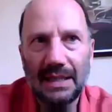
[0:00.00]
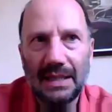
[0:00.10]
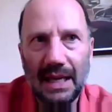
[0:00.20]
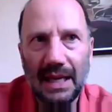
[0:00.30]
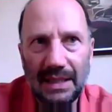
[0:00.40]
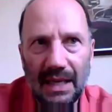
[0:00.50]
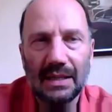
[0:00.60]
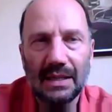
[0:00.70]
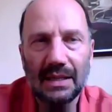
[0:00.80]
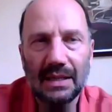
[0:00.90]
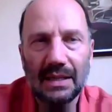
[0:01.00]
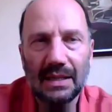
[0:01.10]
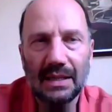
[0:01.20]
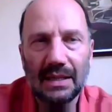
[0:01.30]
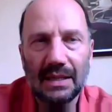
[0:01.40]
is, and
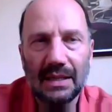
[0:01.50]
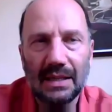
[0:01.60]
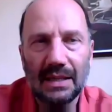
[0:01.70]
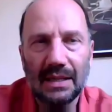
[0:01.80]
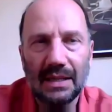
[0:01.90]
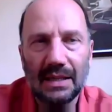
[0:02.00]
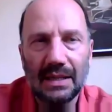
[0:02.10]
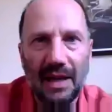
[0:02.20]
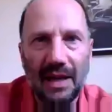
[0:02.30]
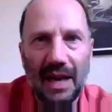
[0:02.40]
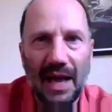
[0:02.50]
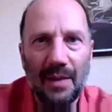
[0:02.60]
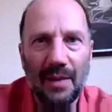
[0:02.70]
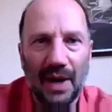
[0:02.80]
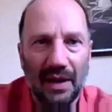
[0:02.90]
can be
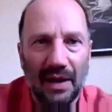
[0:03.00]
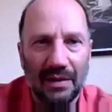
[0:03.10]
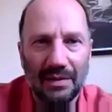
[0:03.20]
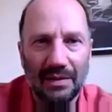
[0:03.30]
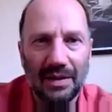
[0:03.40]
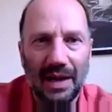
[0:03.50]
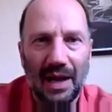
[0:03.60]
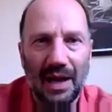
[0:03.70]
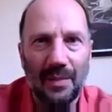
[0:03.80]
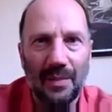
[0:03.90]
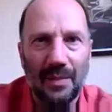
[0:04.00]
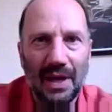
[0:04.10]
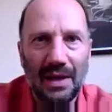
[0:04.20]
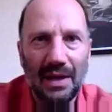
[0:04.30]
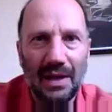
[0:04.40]
enabling.
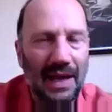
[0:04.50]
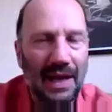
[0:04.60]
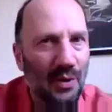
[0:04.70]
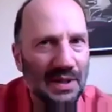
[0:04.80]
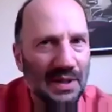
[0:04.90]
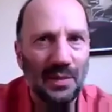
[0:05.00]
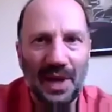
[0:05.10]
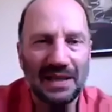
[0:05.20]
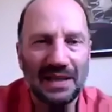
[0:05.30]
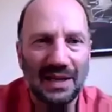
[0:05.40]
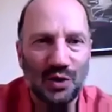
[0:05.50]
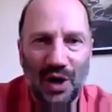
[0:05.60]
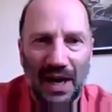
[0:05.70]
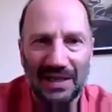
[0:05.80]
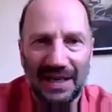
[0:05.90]
It can also be
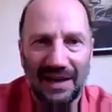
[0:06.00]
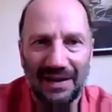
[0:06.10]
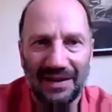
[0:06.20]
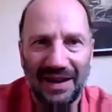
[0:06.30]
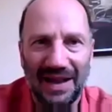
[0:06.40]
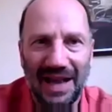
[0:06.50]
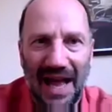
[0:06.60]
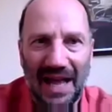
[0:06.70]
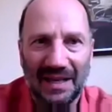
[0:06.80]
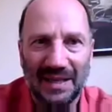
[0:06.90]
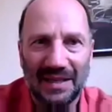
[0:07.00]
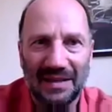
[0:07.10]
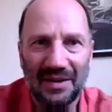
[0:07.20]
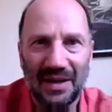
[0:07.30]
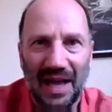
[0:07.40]
distracting as
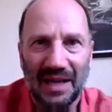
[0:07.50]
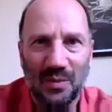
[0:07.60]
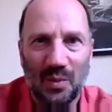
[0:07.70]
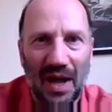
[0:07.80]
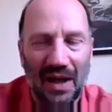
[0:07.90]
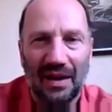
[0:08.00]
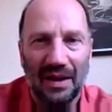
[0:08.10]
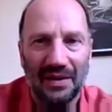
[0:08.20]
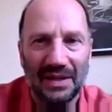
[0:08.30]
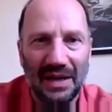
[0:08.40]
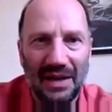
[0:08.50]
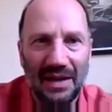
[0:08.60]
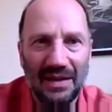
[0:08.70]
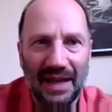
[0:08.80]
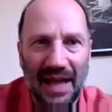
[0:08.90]
well, and
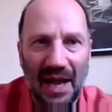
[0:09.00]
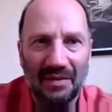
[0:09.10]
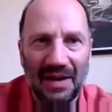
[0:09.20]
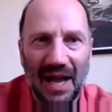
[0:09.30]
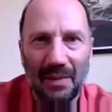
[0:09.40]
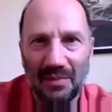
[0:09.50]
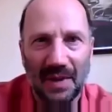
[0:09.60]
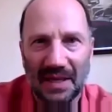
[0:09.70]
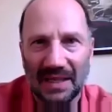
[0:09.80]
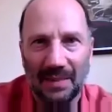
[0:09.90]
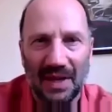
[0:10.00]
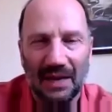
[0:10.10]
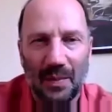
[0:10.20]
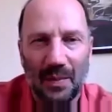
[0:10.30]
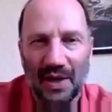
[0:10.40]
there can come to be
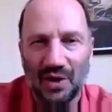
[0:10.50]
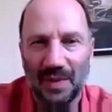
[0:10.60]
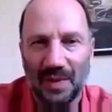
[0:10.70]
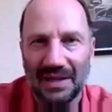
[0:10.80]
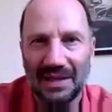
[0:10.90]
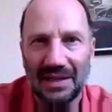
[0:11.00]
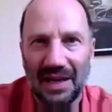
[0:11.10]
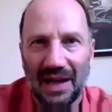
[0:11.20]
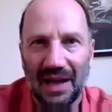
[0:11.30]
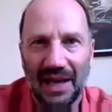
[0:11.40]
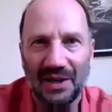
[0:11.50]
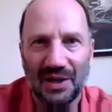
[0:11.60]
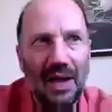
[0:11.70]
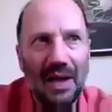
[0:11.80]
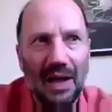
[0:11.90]
something of a measurement
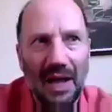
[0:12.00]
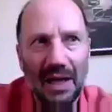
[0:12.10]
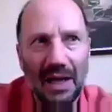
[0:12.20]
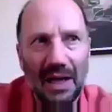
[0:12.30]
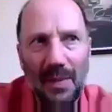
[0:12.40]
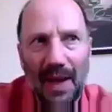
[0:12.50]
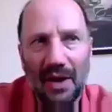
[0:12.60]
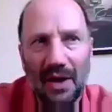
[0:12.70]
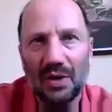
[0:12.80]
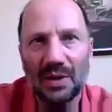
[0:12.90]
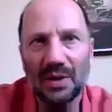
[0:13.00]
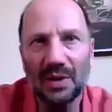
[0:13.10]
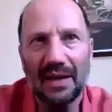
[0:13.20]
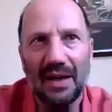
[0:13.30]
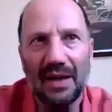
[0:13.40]
industry. Coming back
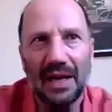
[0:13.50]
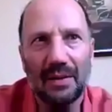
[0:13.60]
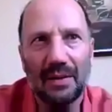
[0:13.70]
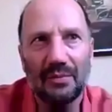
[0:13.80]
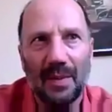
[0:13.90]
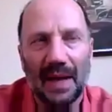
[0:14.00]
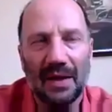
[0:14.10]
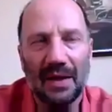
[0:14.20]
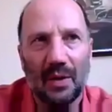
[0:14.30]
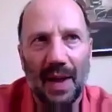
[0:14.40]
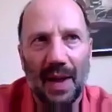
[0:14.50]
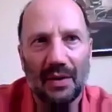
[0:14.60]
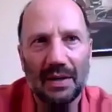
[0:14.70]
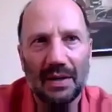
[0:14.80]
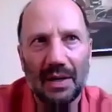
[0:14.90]
on what you were saying earlier, Rebecca,
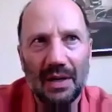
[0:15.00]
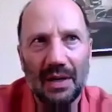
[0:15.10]
about